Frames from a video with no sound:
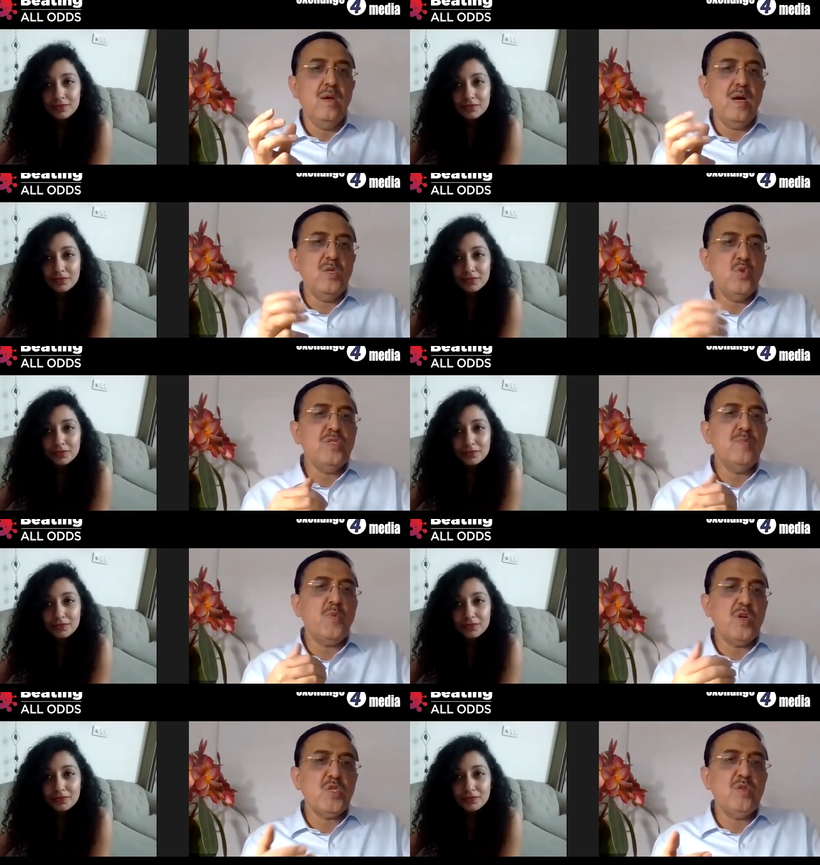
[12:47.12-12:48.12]
Speaker 1: a huge
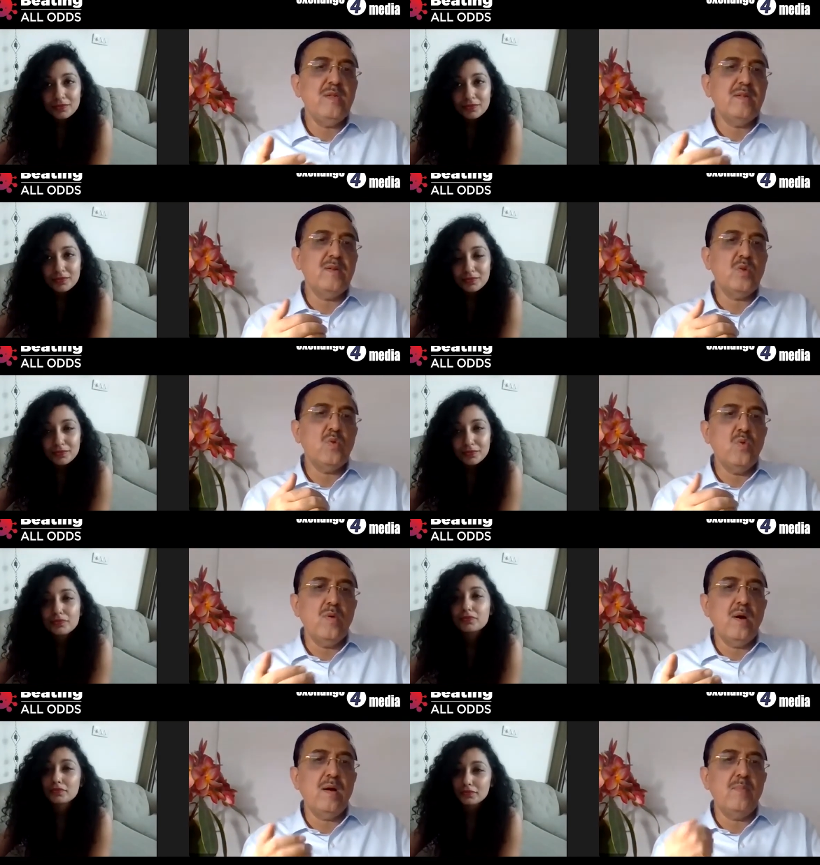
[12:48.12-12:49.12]
opportunity to
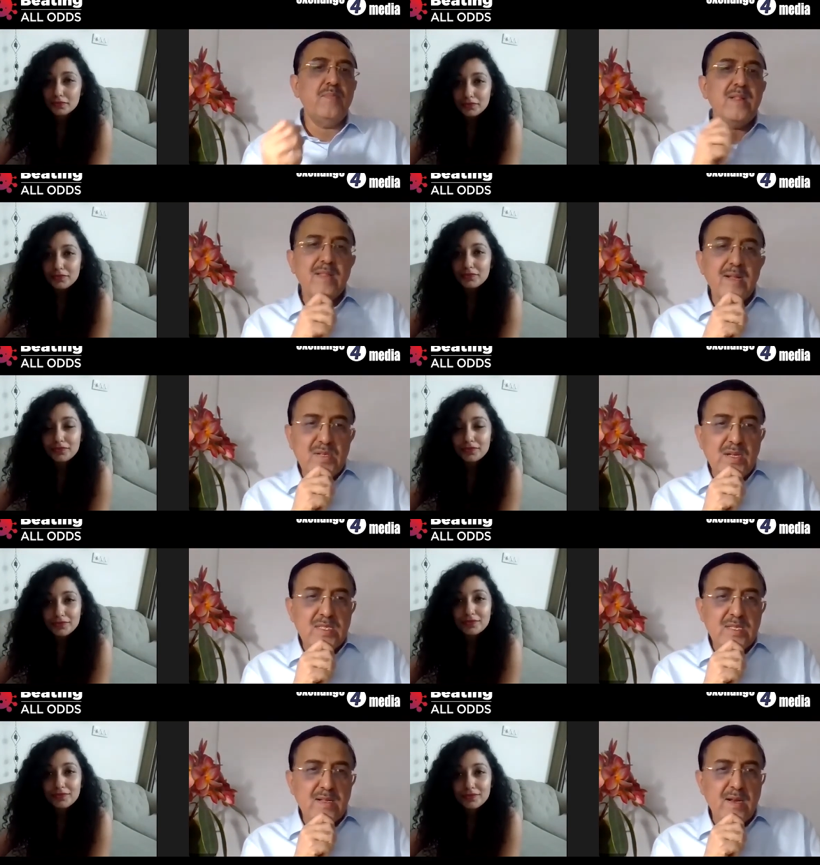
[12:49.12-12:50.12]
uh, build that
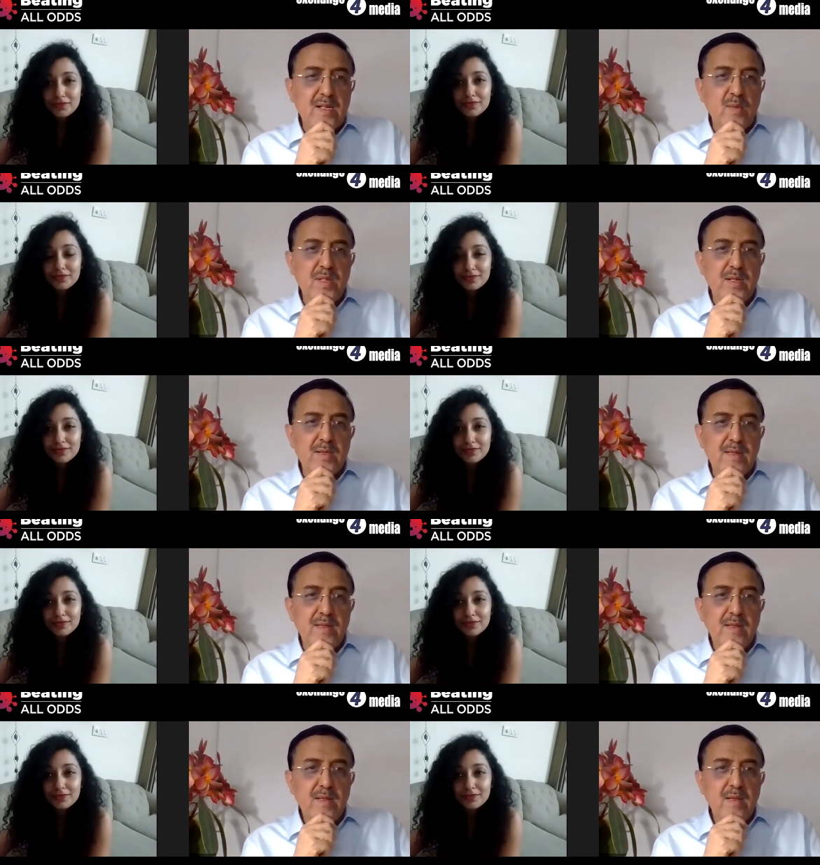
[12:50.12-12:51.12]
trust and credibility
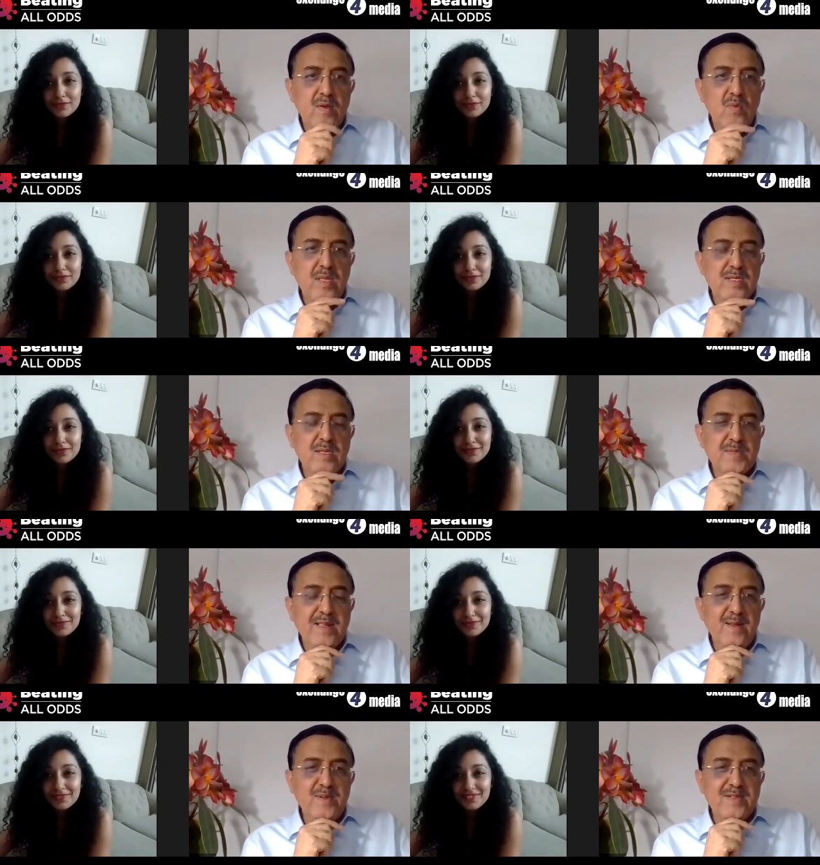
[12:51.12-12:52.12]
with our
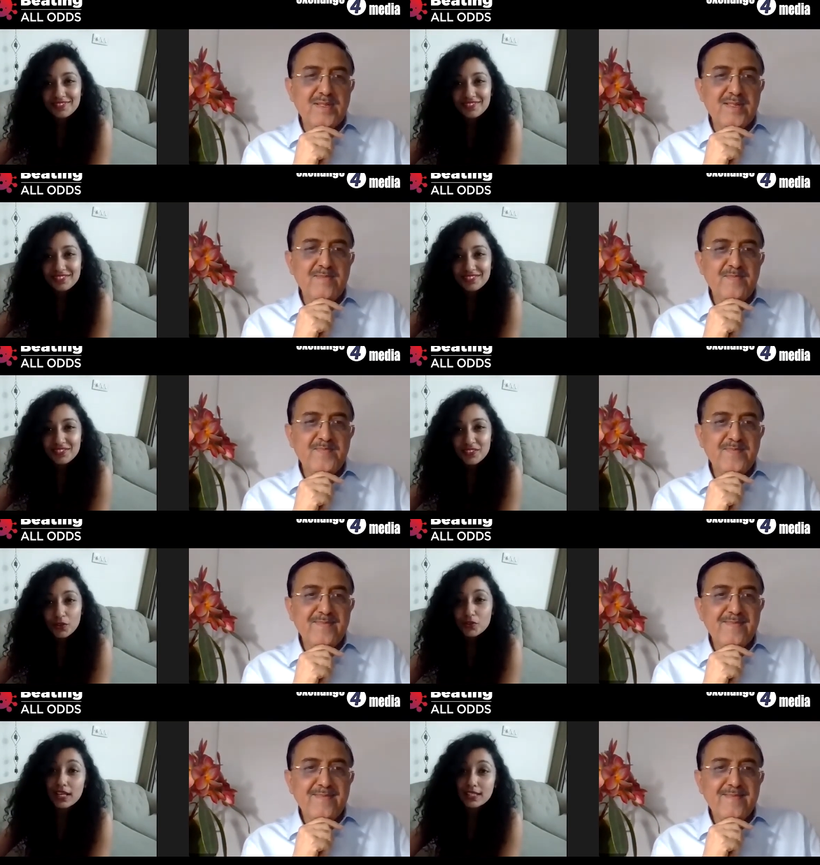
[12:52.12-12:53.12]
subscribers
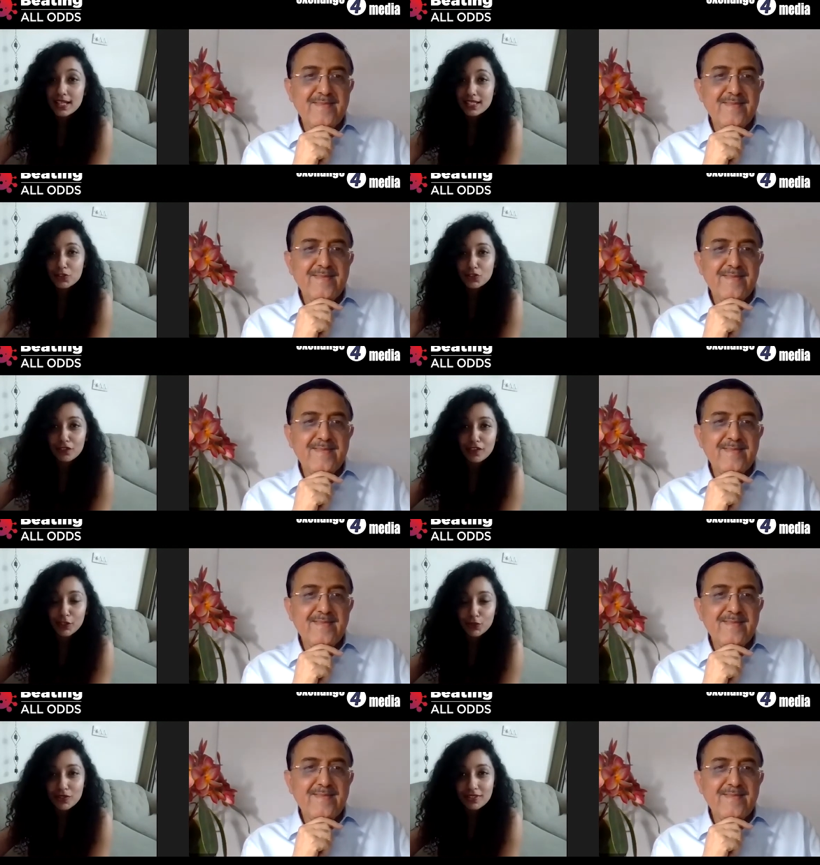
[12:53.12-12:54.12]
Speaker 2: that that's actually a very
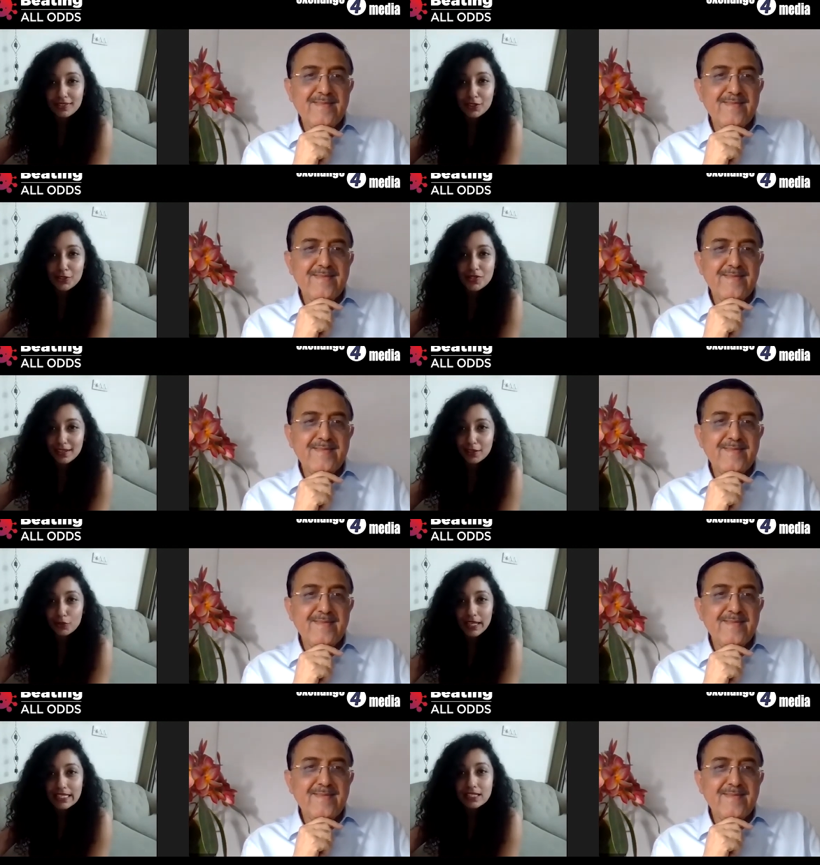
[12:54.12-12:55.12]
good thing to say you know
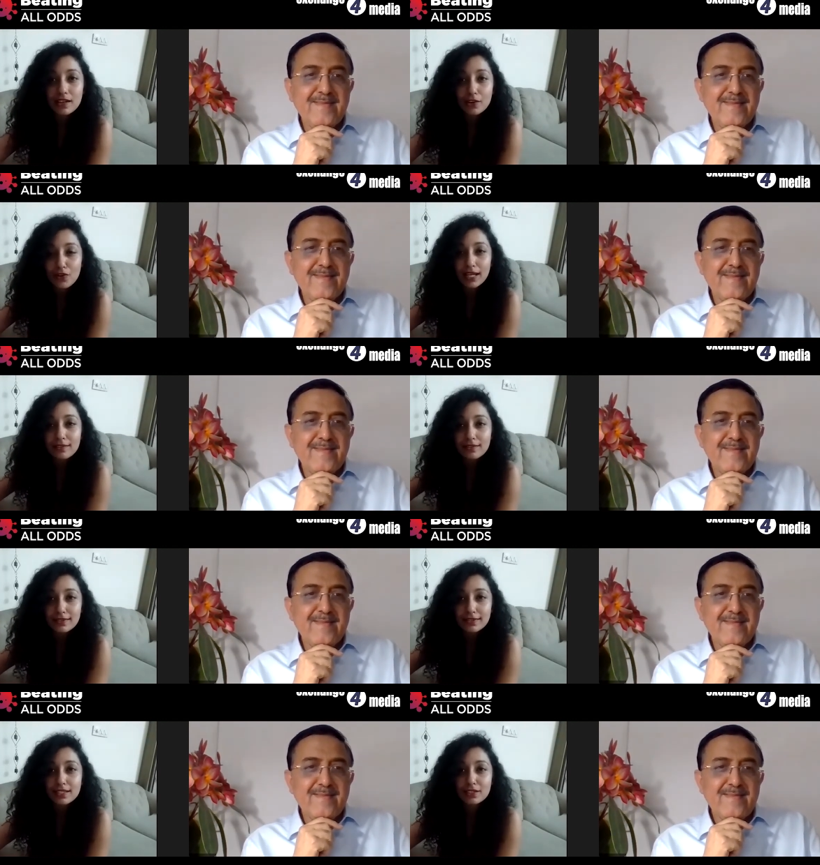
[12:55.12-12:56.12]
let's uh, try and turn
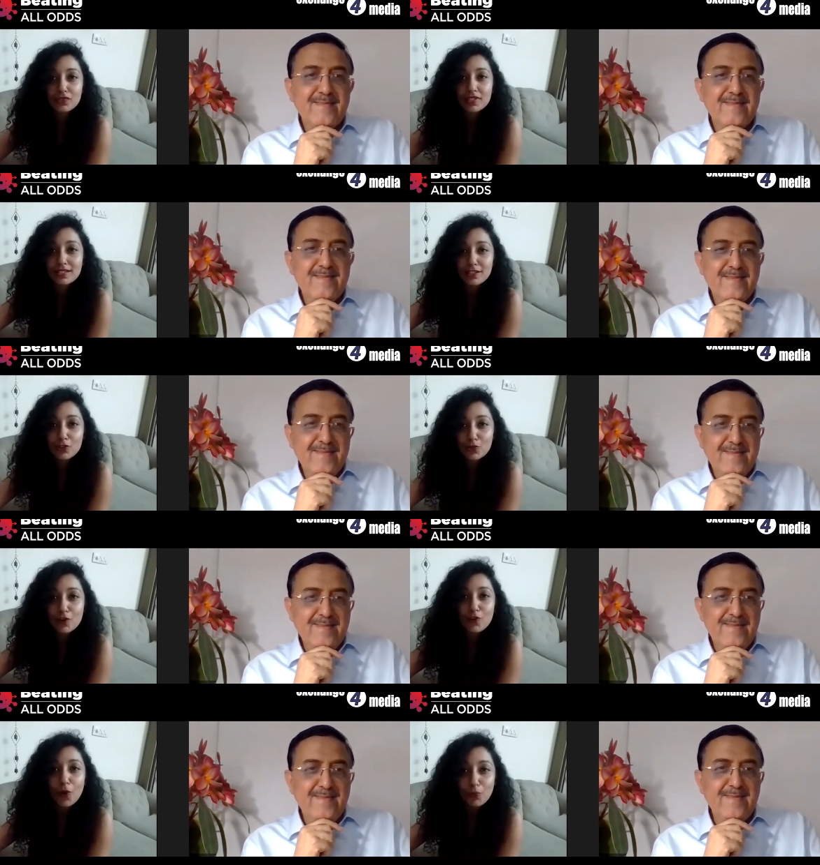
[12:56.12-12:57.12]
this adversity into an
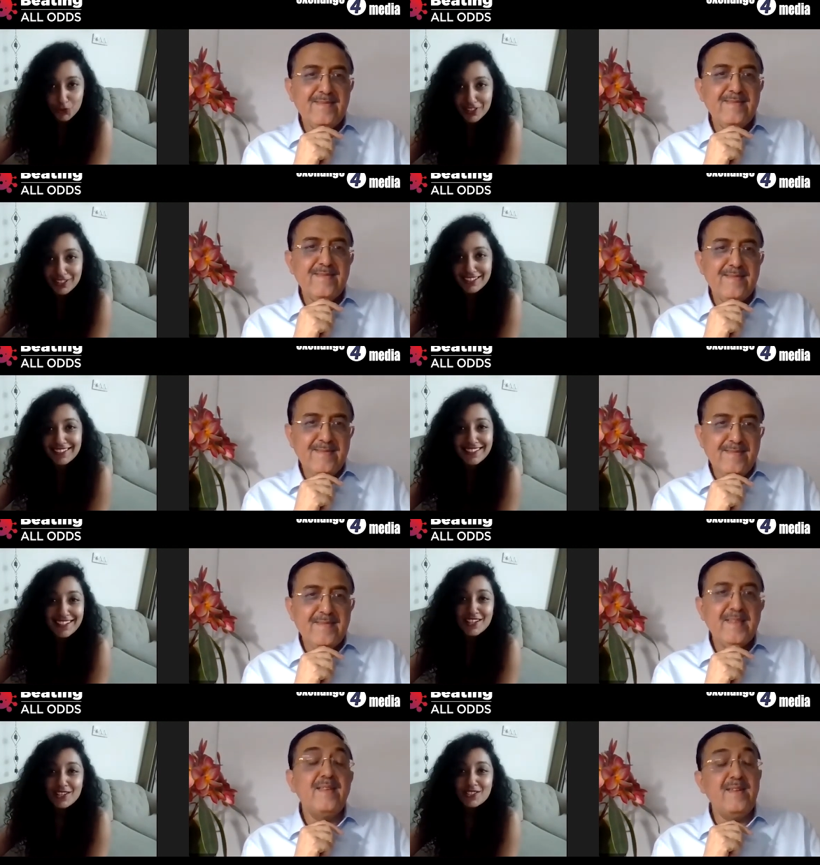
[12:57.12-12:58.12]
opportunity
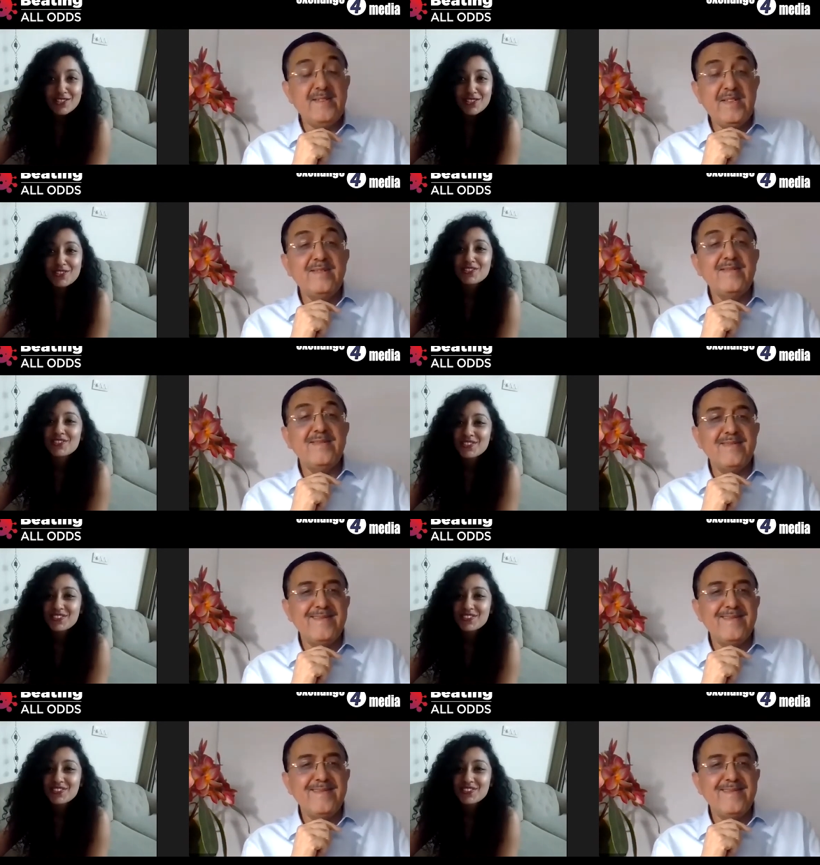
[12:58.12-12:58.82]
indeed